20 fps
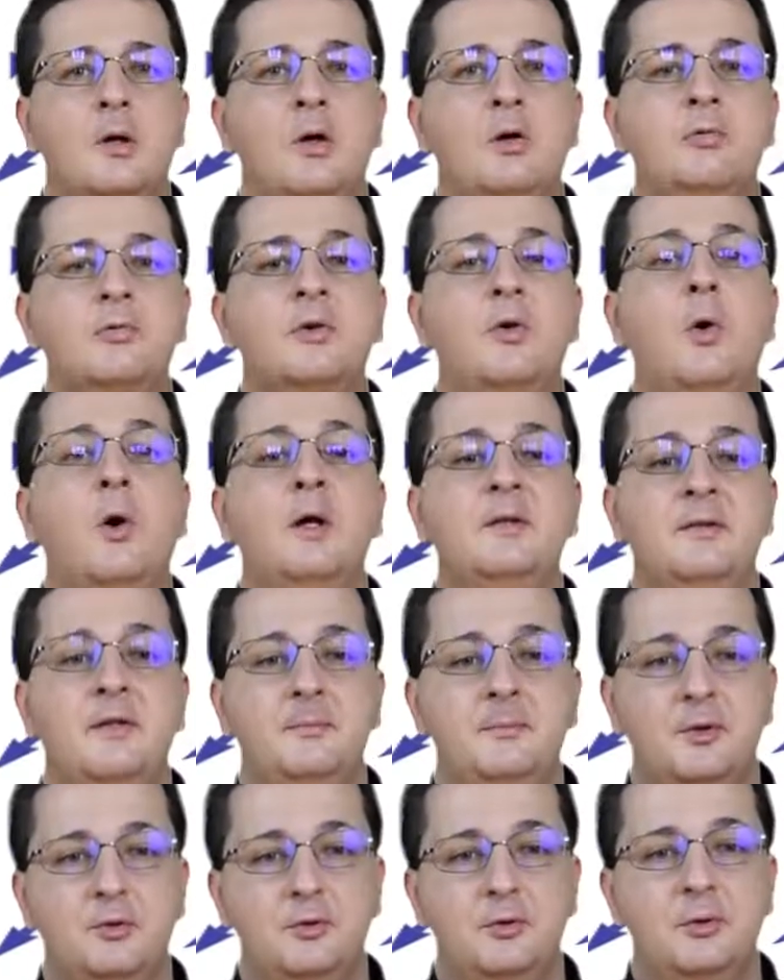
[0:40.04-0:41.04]
Of course,
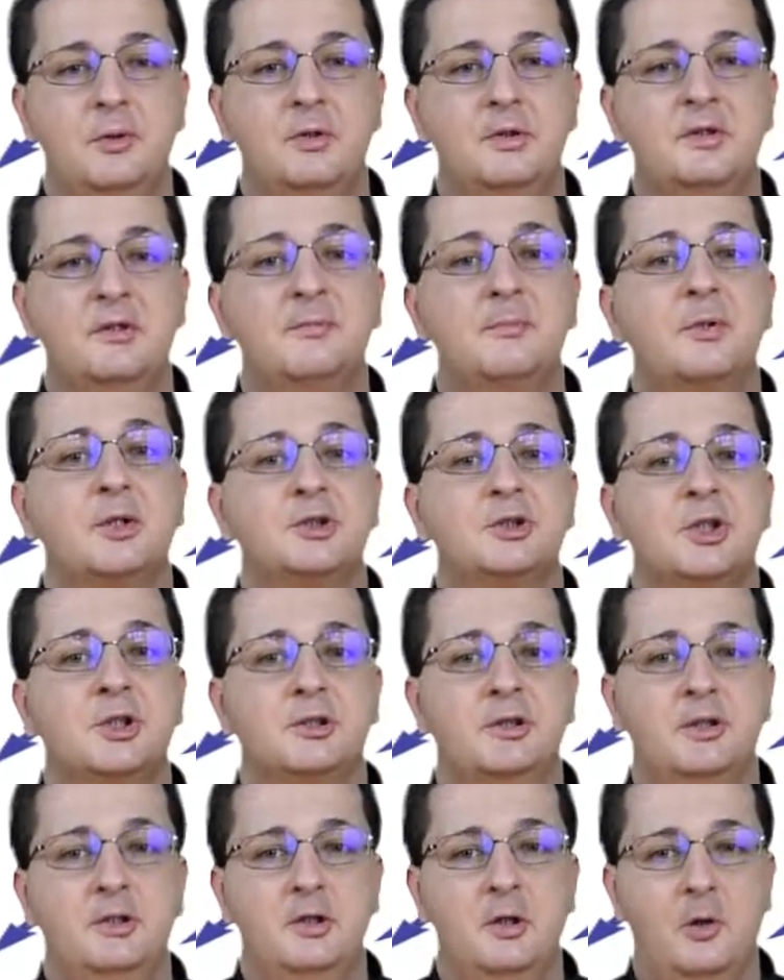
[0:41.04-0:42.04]
I'm not doing this
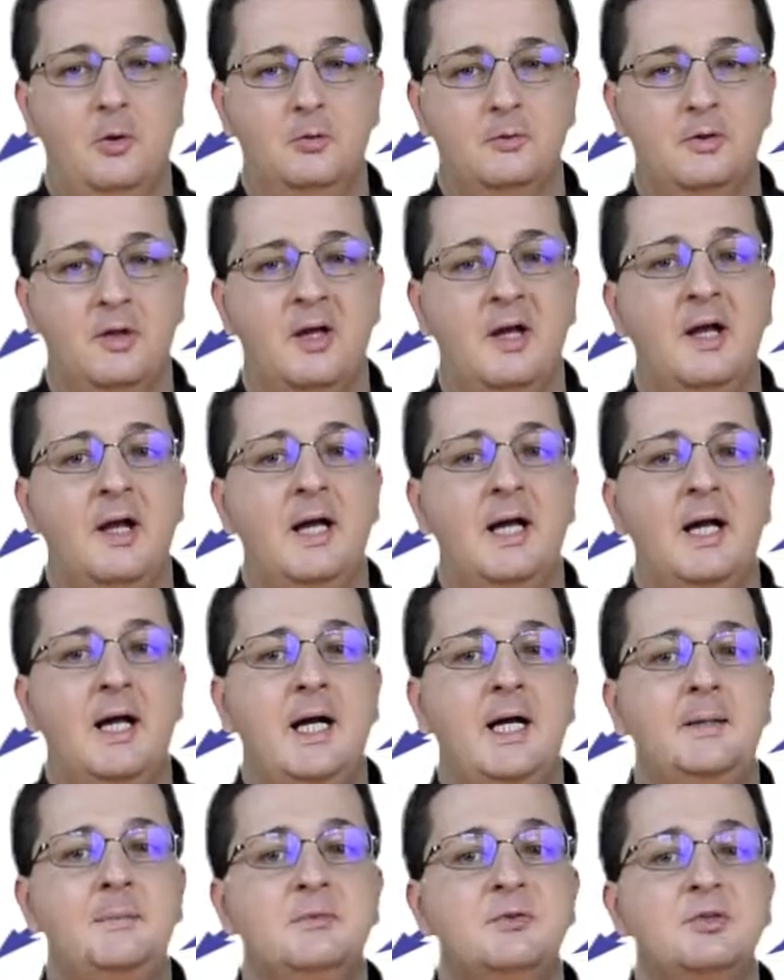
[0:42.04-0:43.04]
project alone.
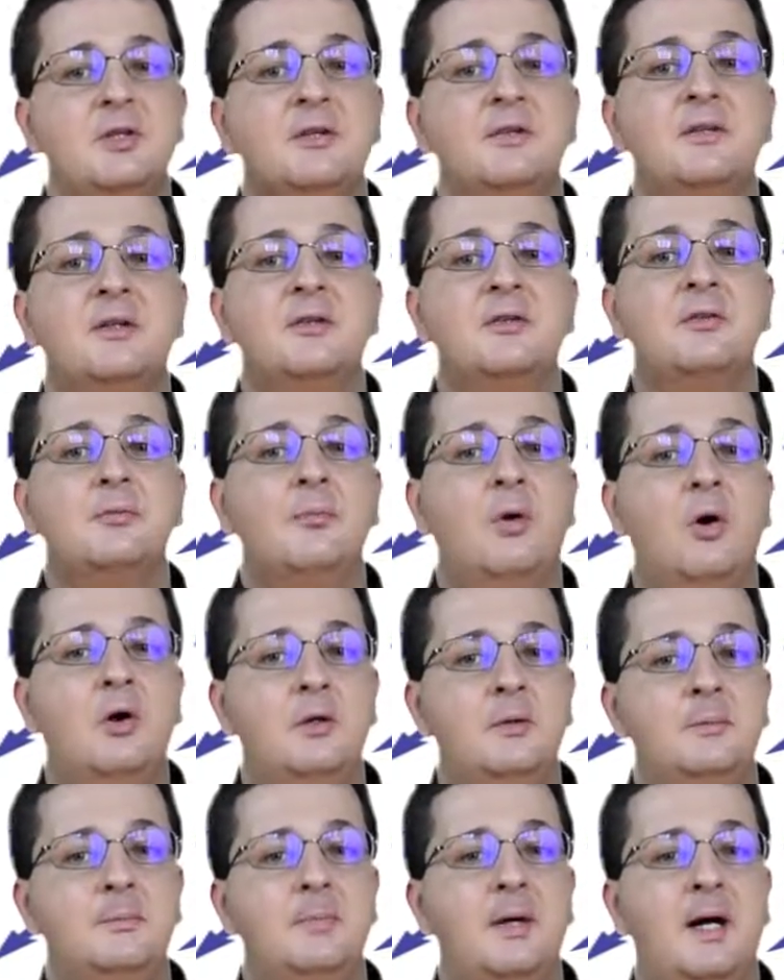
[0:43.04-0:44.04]
I'm just a
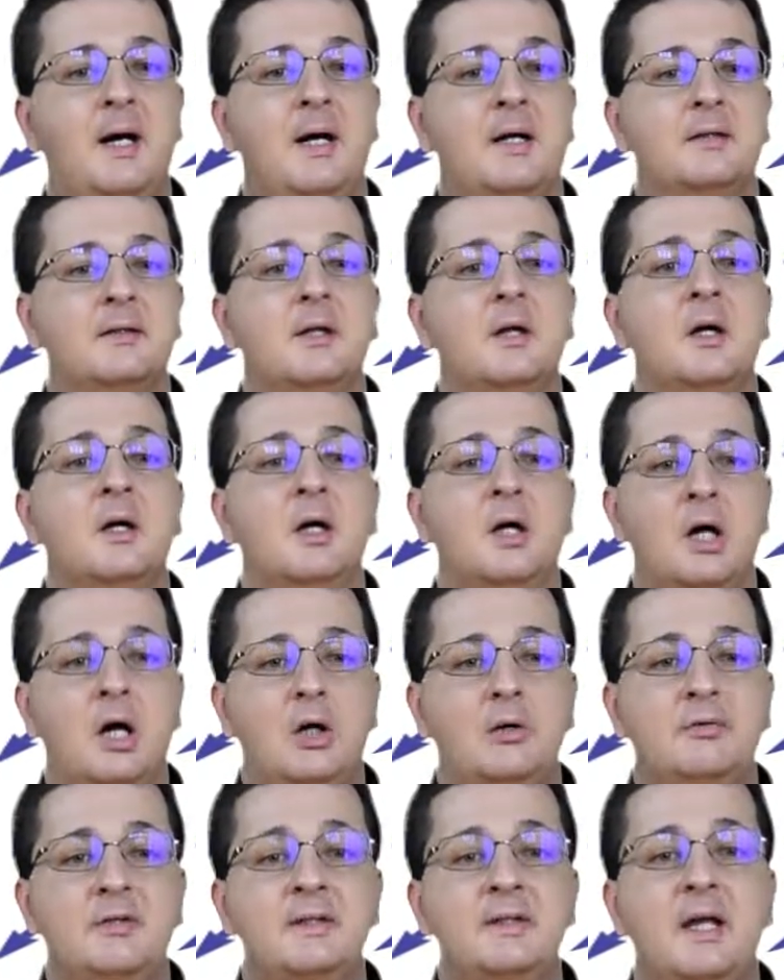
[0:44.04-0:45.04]
small part
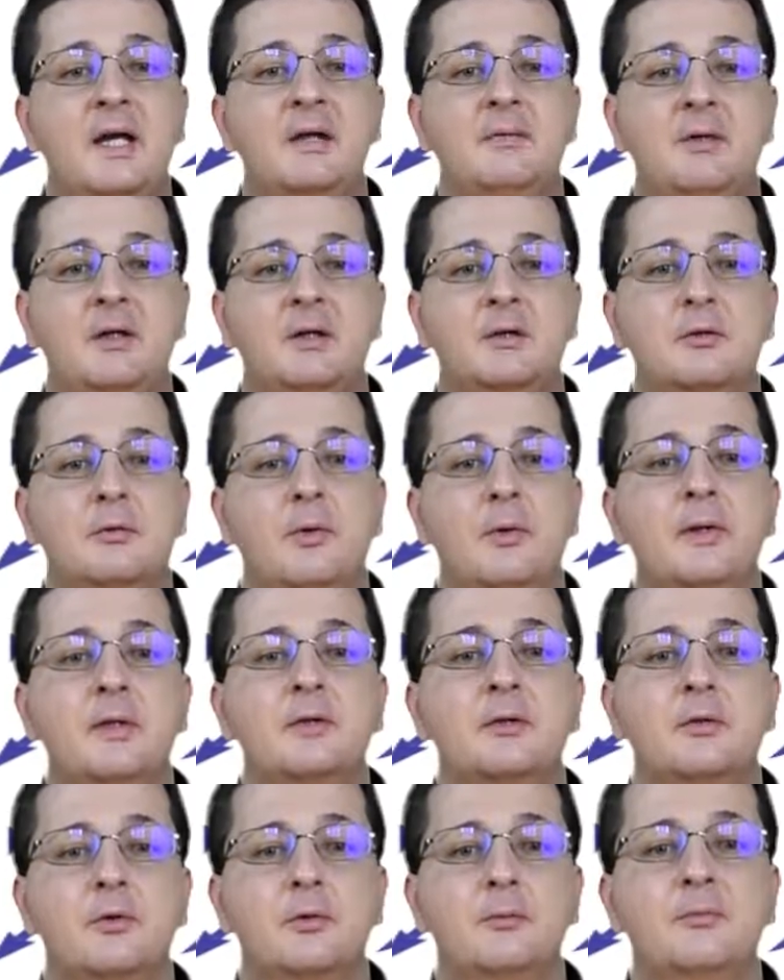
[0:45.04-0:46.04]
of an
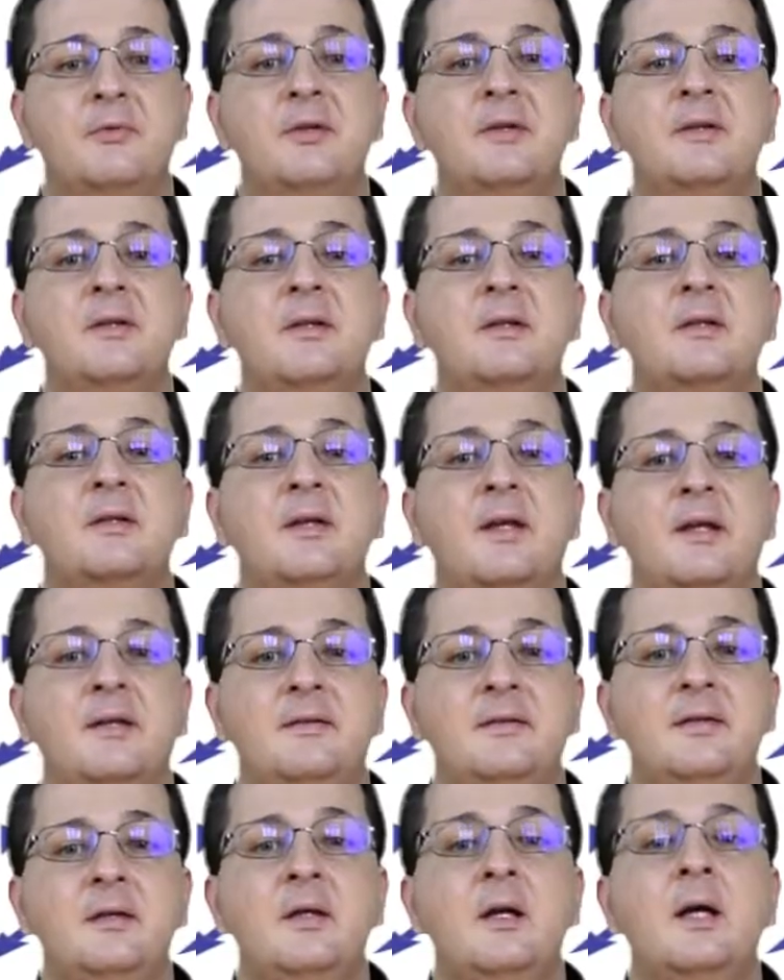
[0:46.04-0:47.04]
ever-growing group within
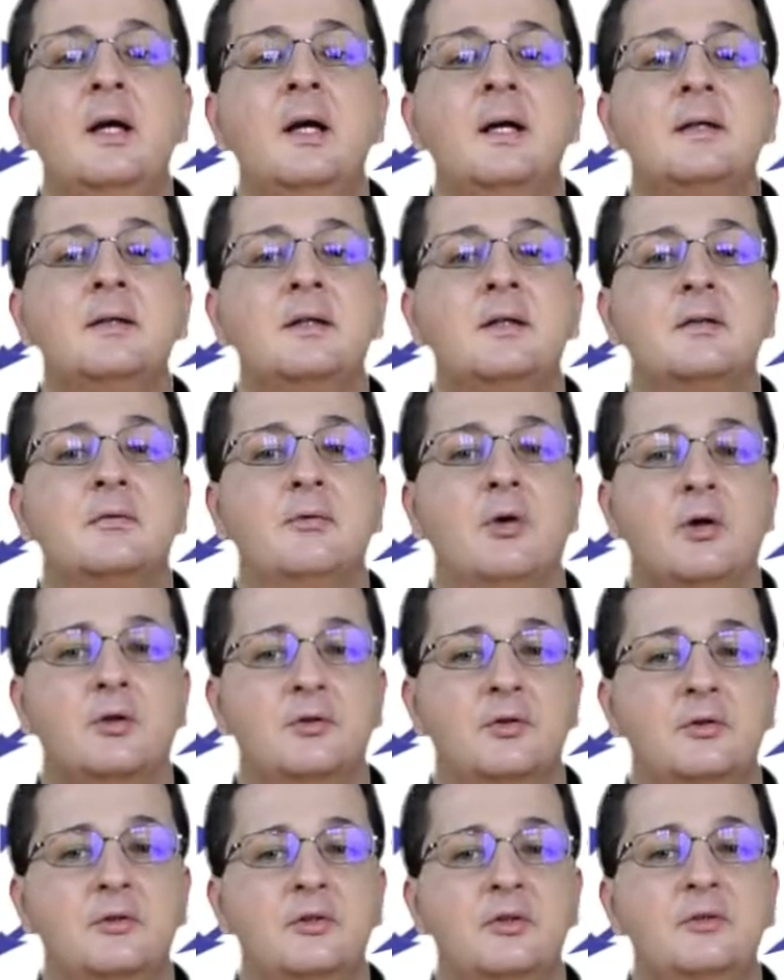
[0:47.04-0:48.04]
DESI that
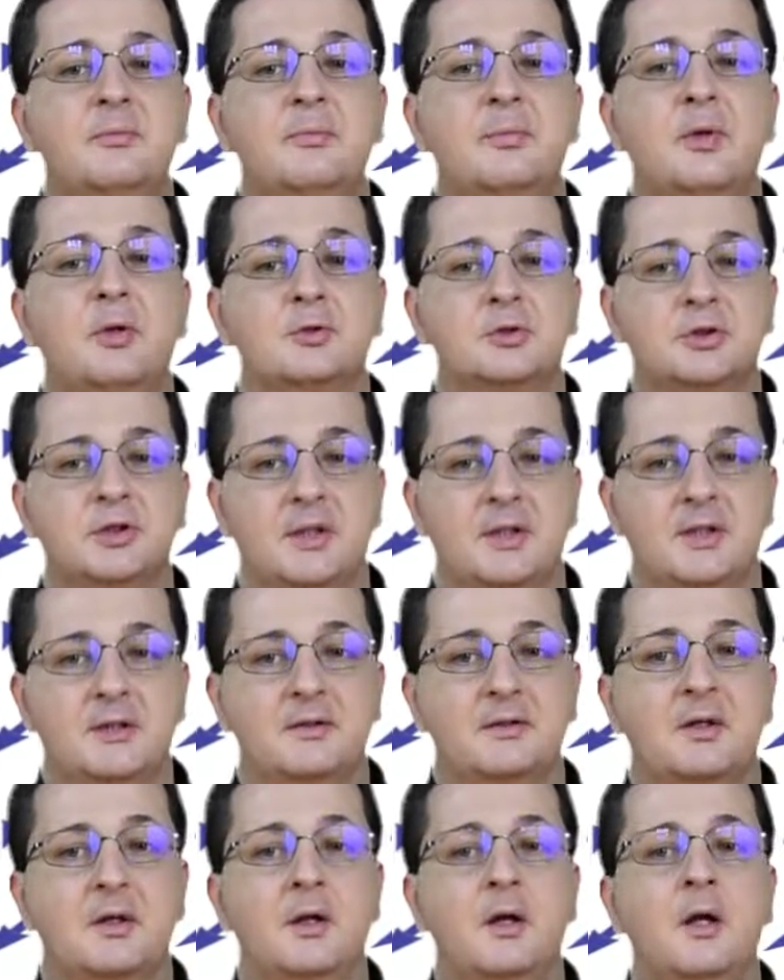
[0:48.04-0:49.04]
works on this
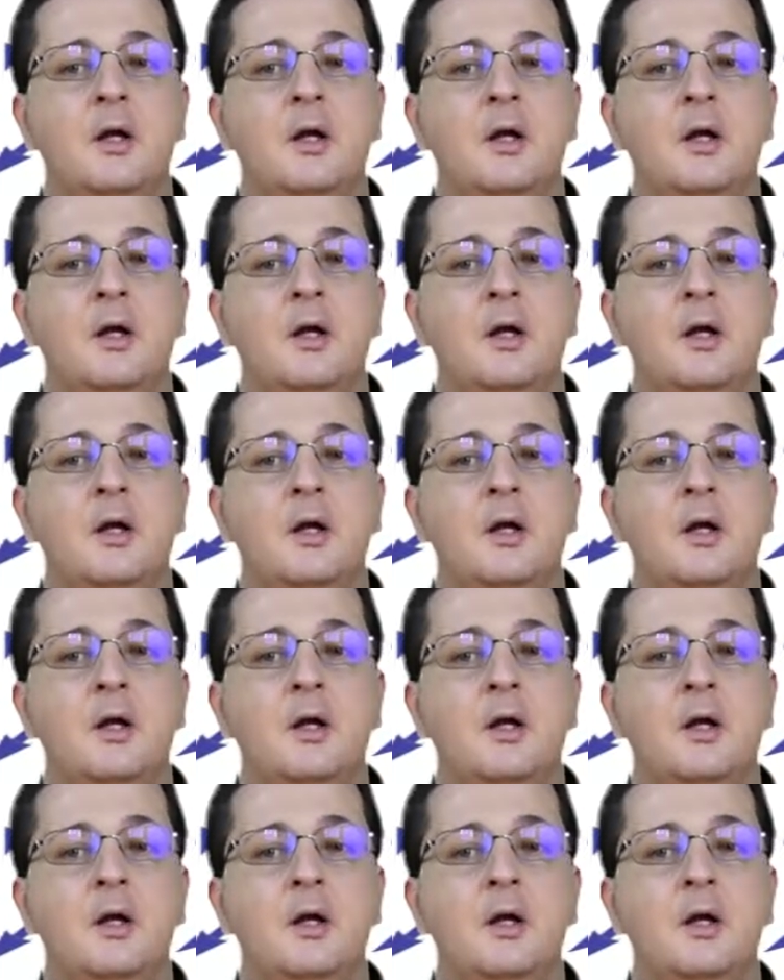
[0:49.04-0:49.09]
project.